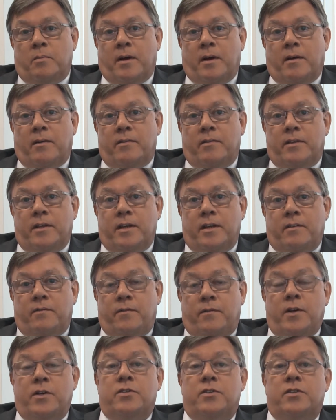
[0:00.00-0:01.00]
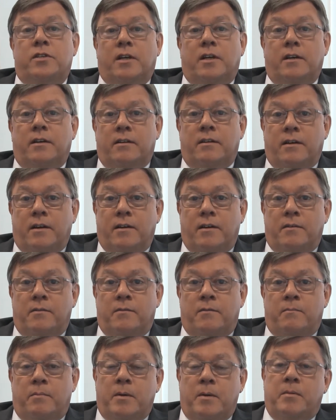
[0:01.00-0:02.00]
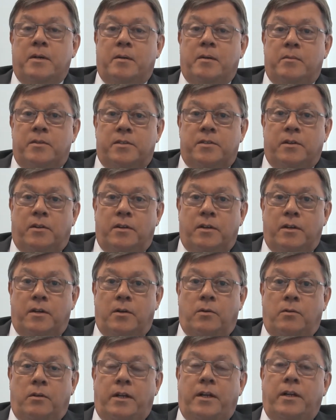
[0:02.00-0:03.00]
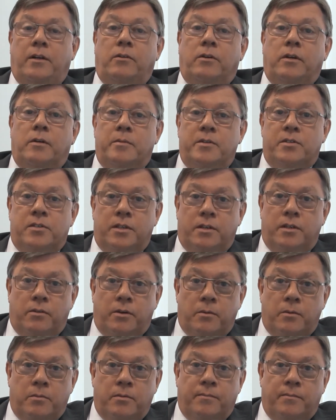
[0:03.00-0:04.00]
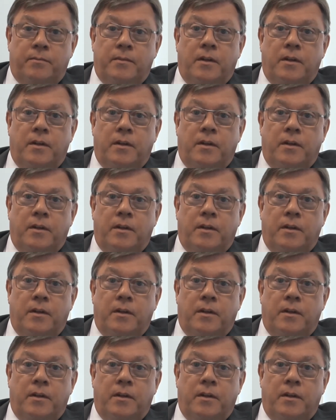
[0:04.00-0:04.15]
you about the first year of Birmingham and Solihull Clinical Commissioning Group.